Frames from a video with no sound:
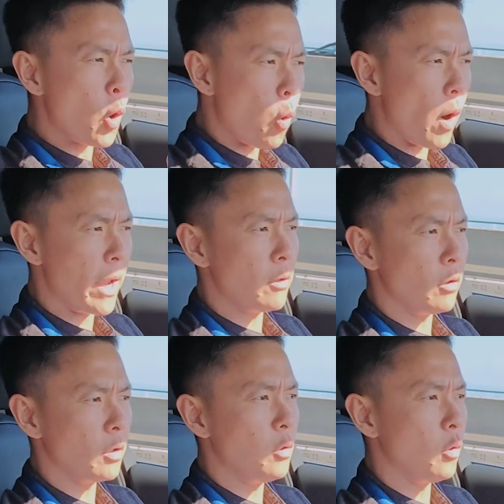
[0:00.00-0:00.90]
quiet
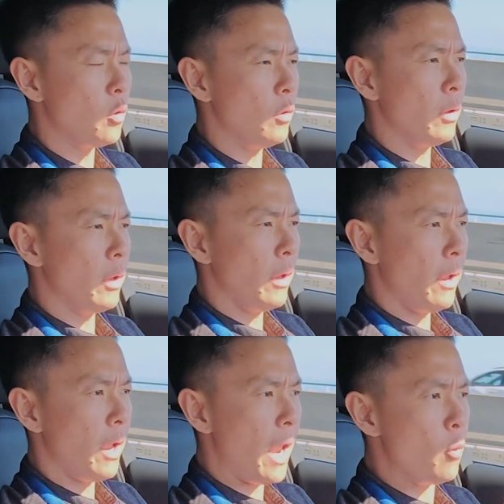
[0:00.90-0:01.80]
on the go,
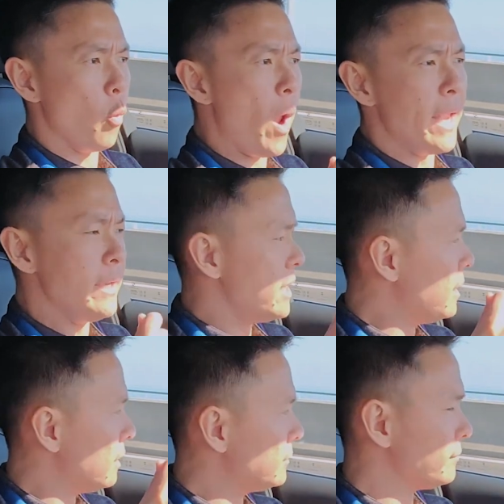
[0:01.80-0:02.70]
and when
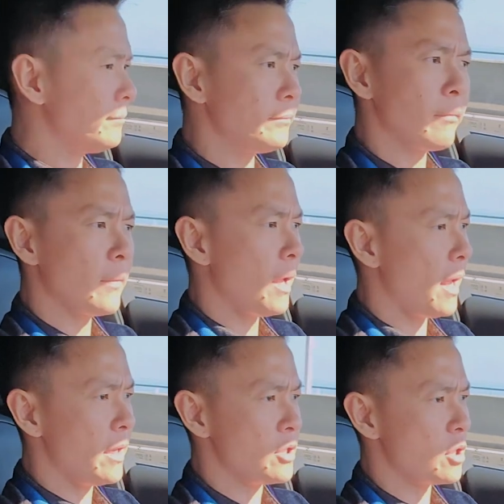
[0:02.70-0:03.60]
needed,
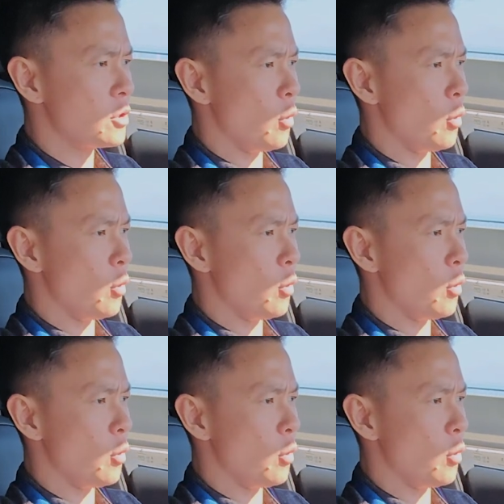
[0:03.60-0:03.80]
I can just